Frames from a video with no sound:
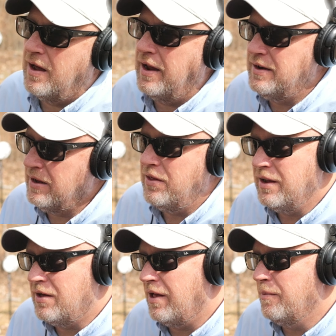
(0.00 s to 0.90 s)
Ideally,
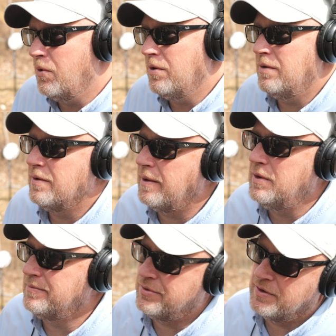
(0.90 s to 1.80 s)
a Claymore. I
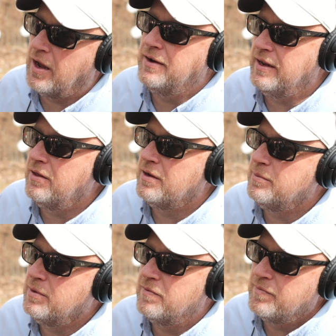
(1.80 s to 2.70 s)
mean, ideally,
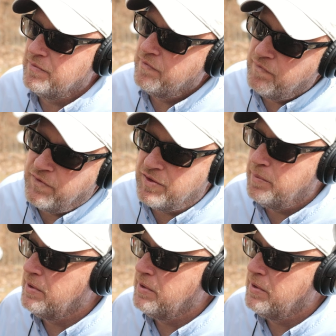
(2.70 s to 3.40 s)
it'd be a 50